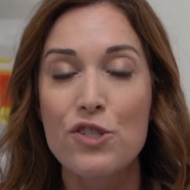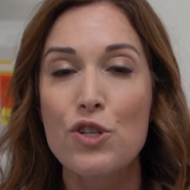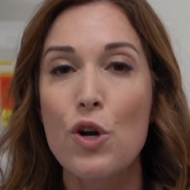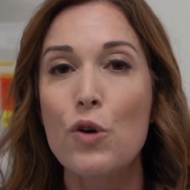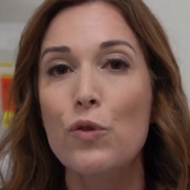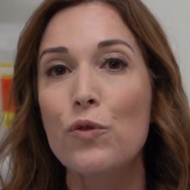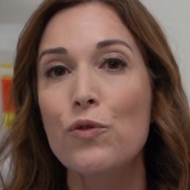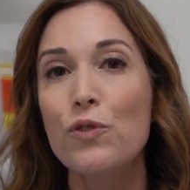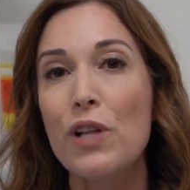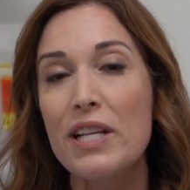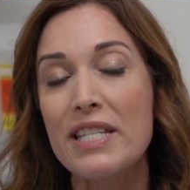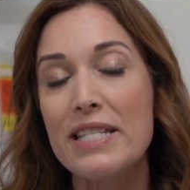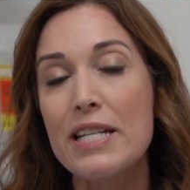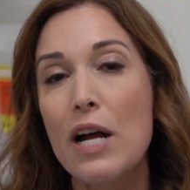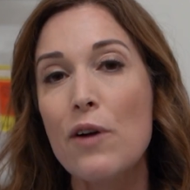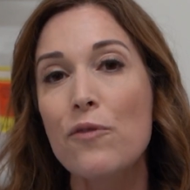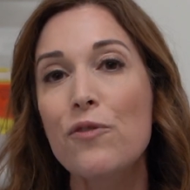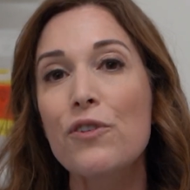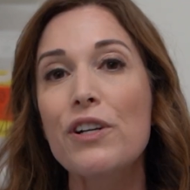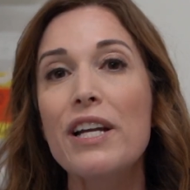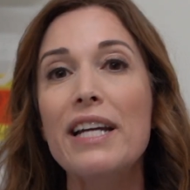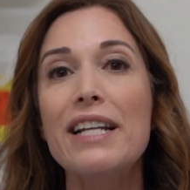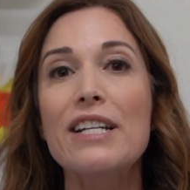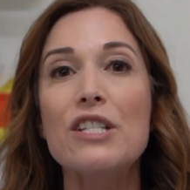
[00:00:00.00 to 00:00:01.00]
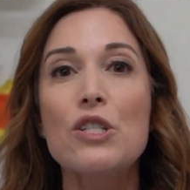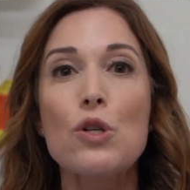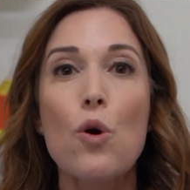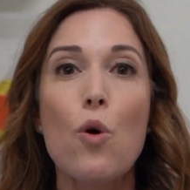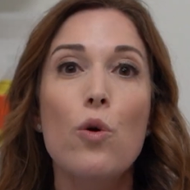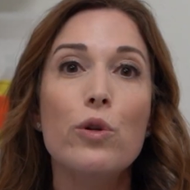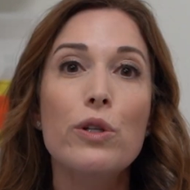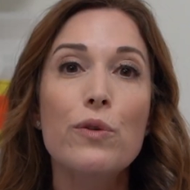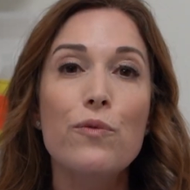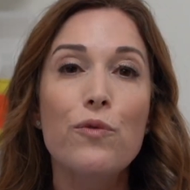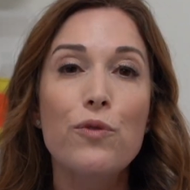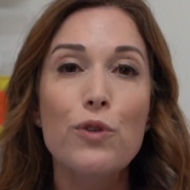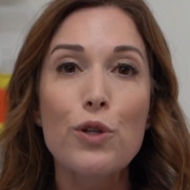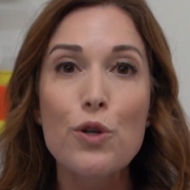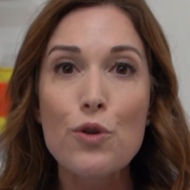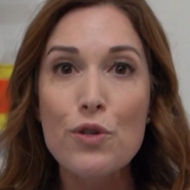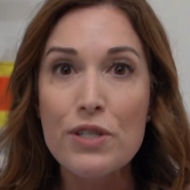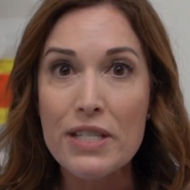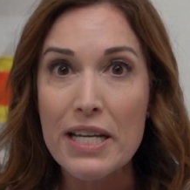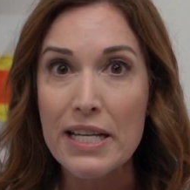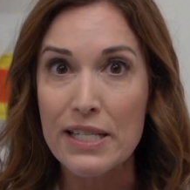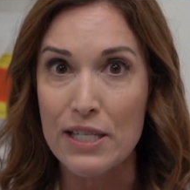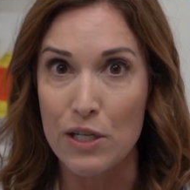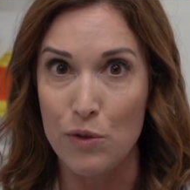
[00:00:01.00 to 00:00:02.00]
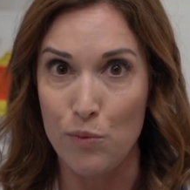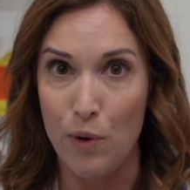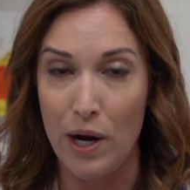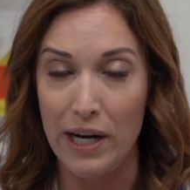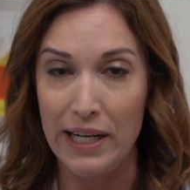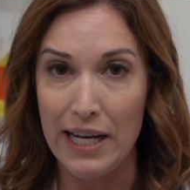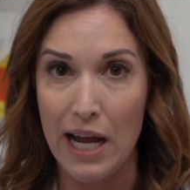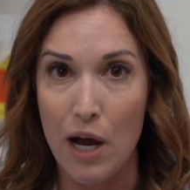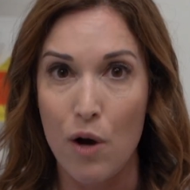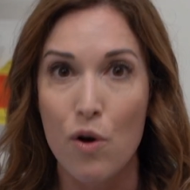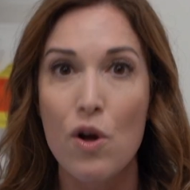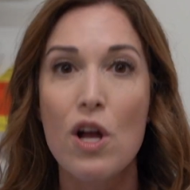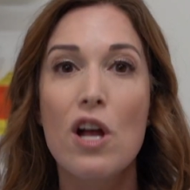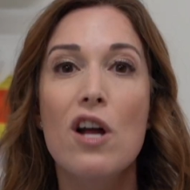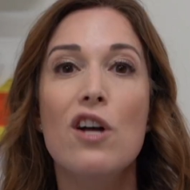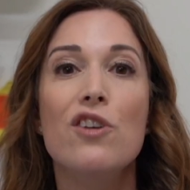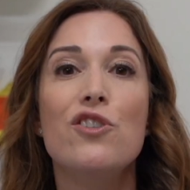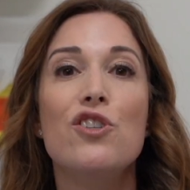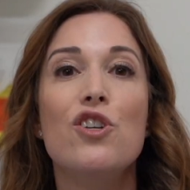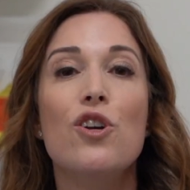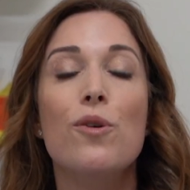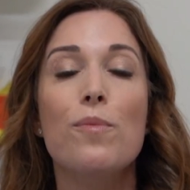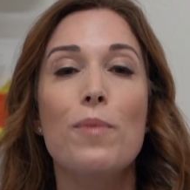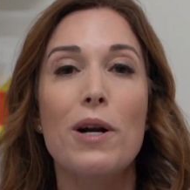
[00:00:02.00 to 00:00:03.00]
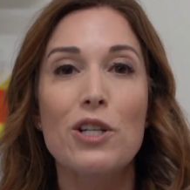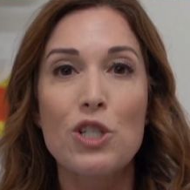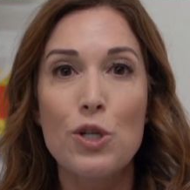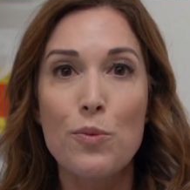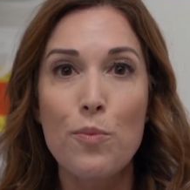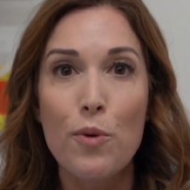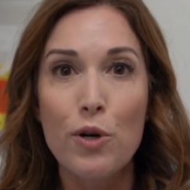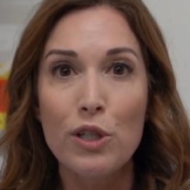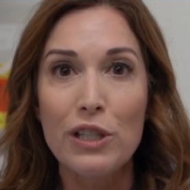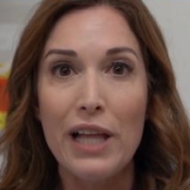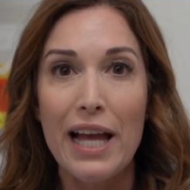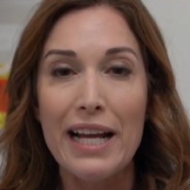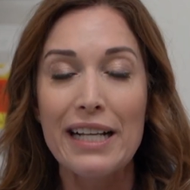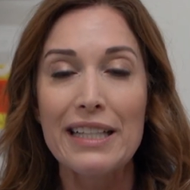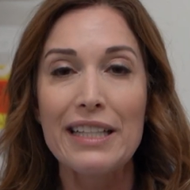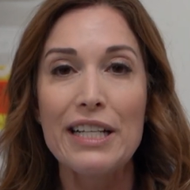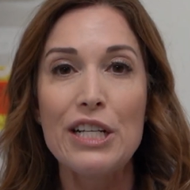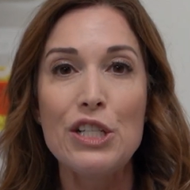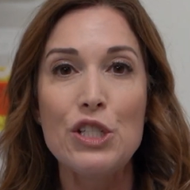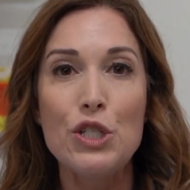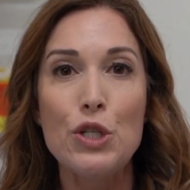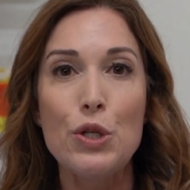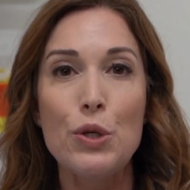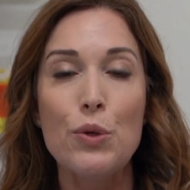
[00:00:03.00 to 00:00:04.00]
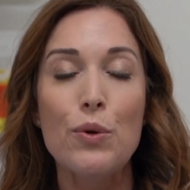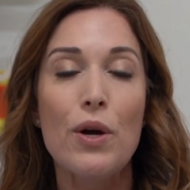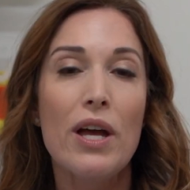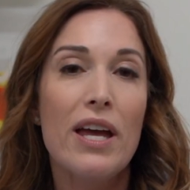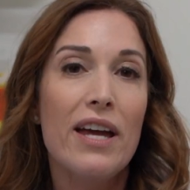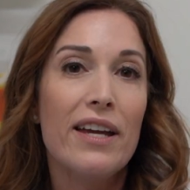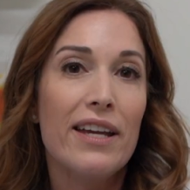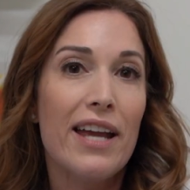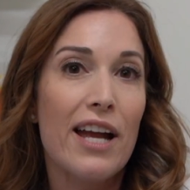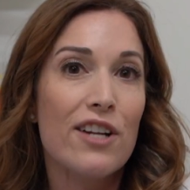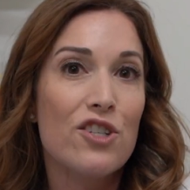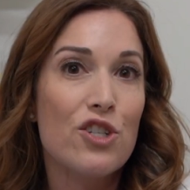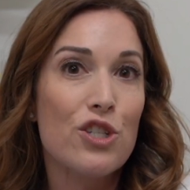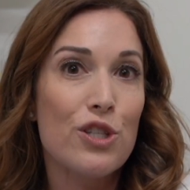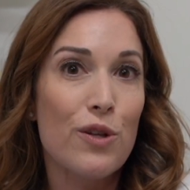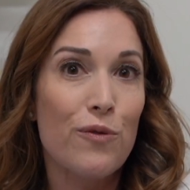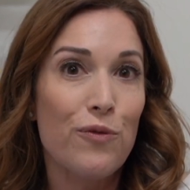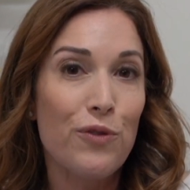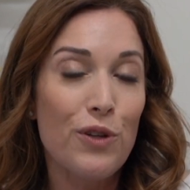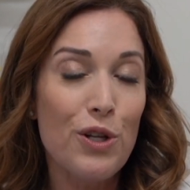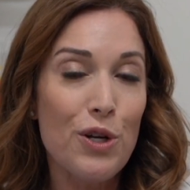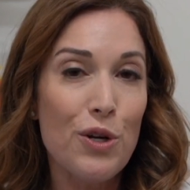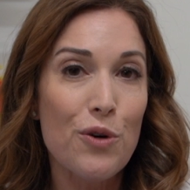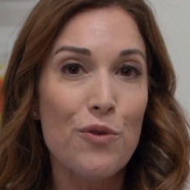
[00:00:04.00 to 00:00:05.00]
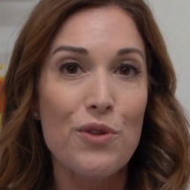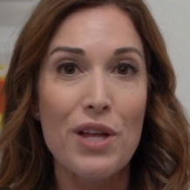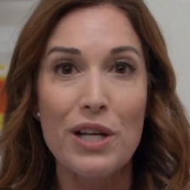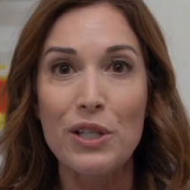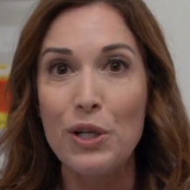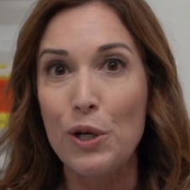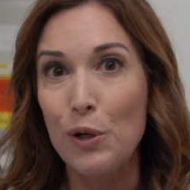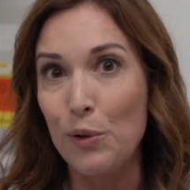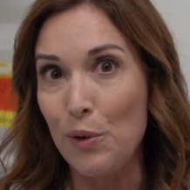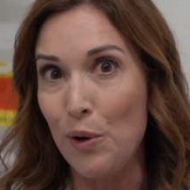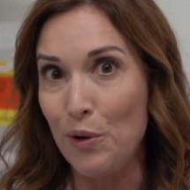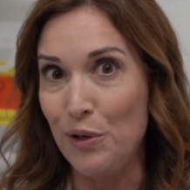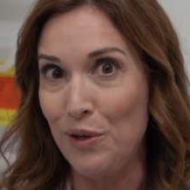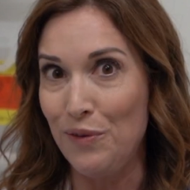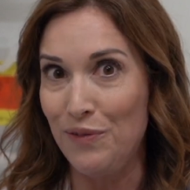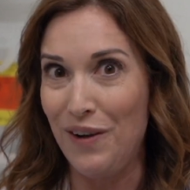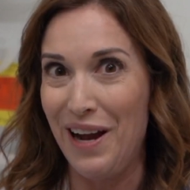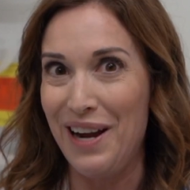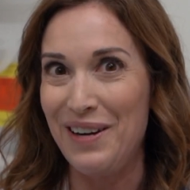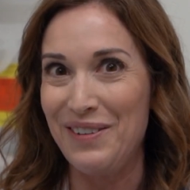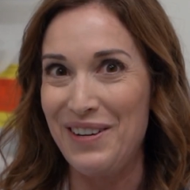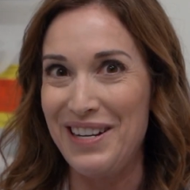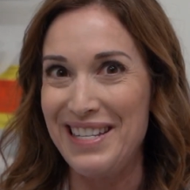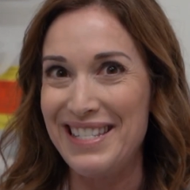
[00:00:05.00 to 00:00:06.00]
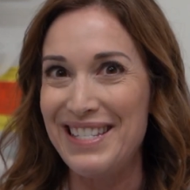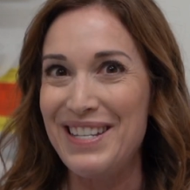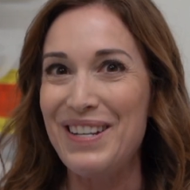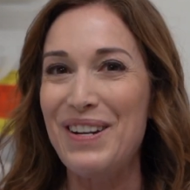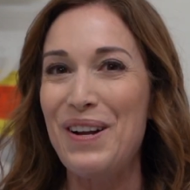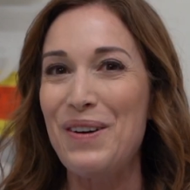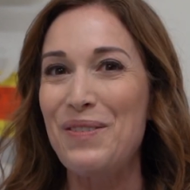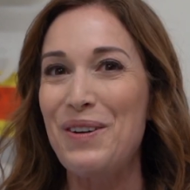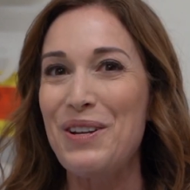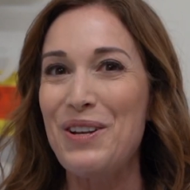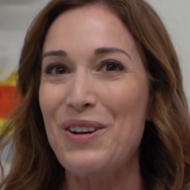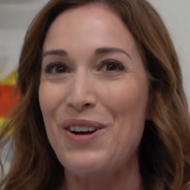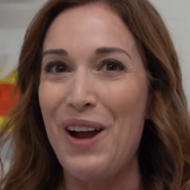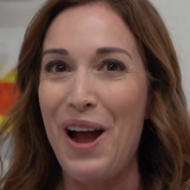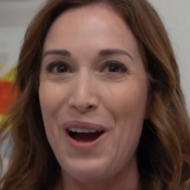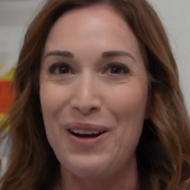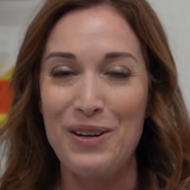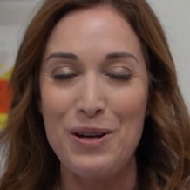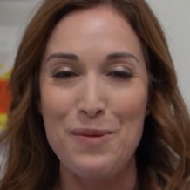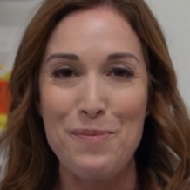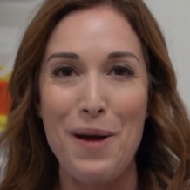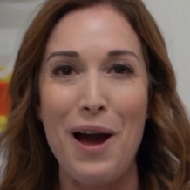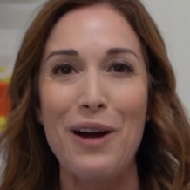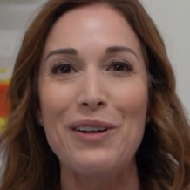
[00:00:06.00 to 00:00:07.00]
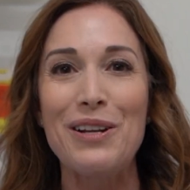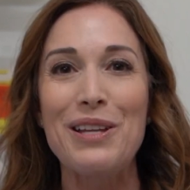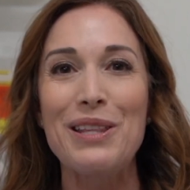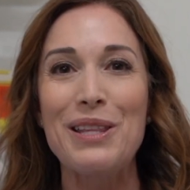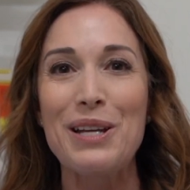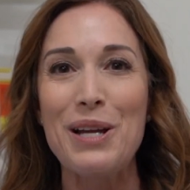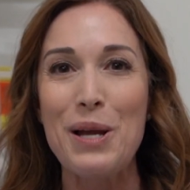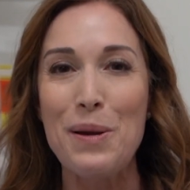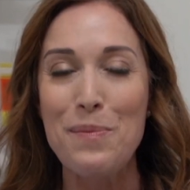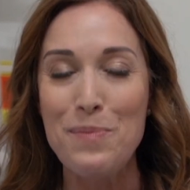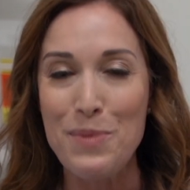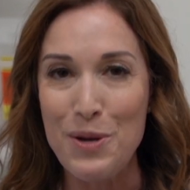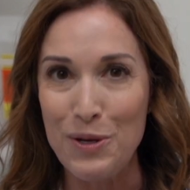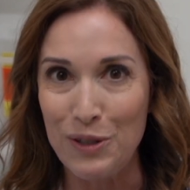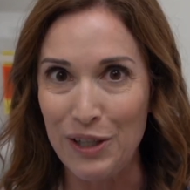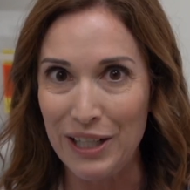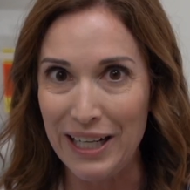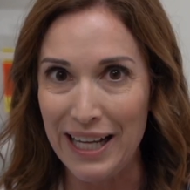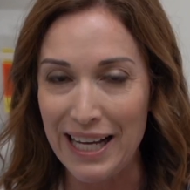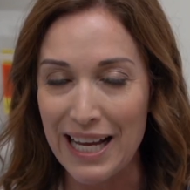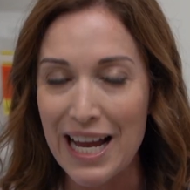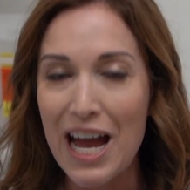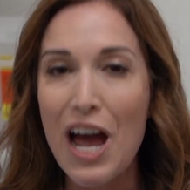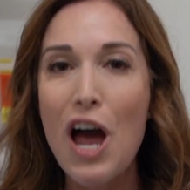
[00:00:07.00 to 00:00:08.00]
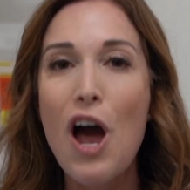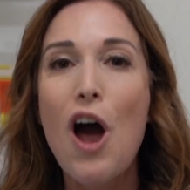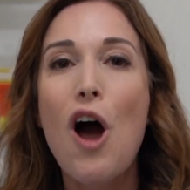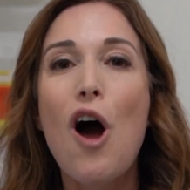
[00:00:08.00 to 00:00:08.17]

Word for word: Don't, let's not forget it's cold and flu season right now, so you're much more likely to catch the flu than coronavirus, you know, when you're out and about in the community.